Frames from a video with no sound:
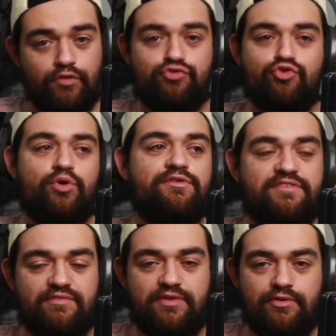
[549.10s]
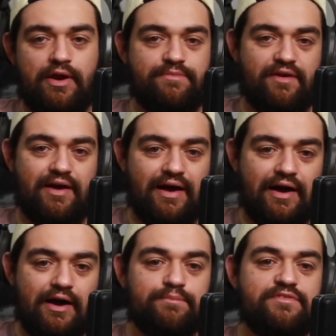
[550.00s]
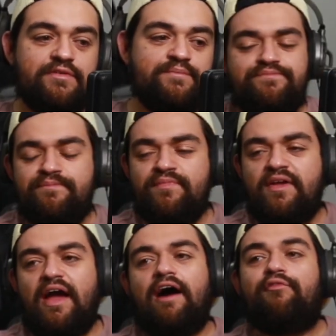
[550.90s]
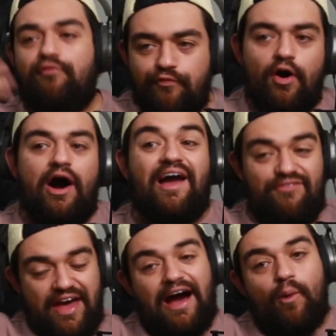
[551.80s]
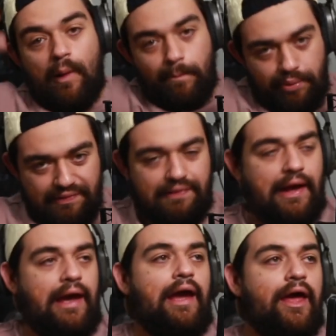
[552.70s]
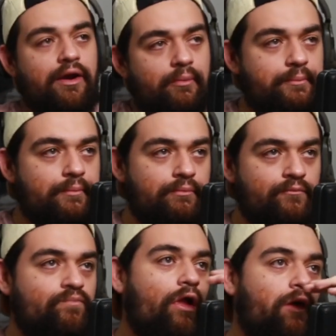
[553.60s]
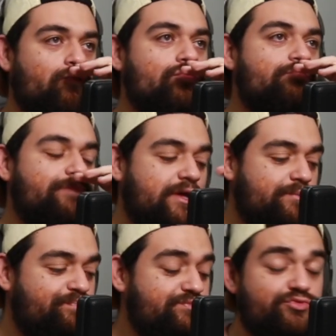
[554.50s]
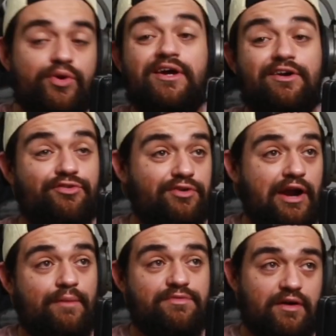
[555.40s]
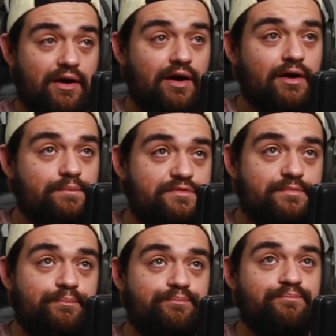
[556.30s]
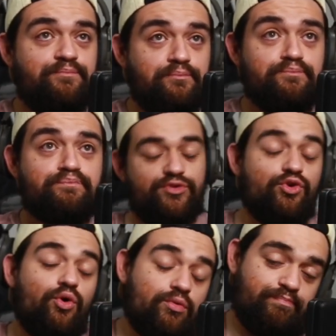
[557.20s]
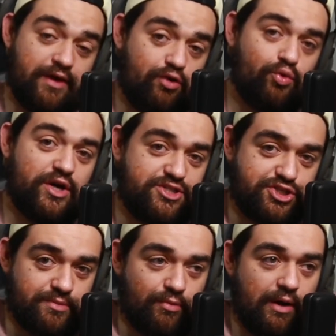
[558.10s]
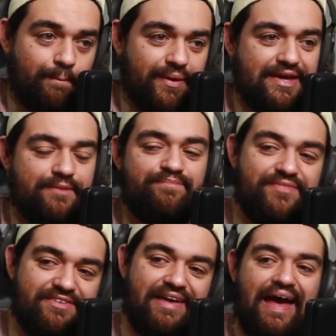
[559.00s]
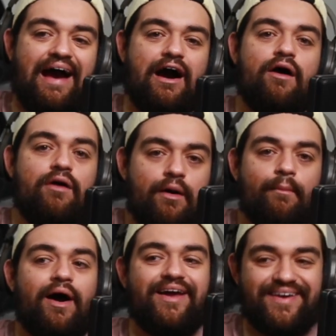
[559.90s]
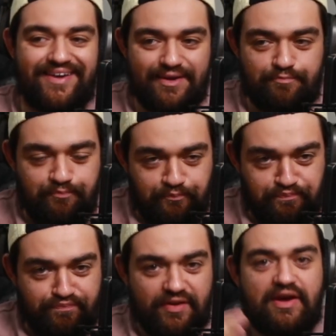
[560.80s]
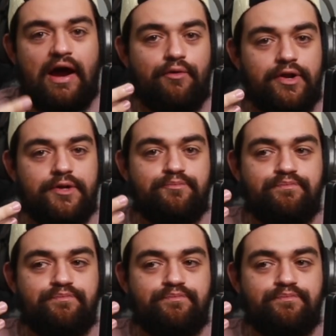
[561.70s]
270 grams of carbs. Our 5-hour plan will be 300 grams of carbs. Your big question might be, is how am I gonna carry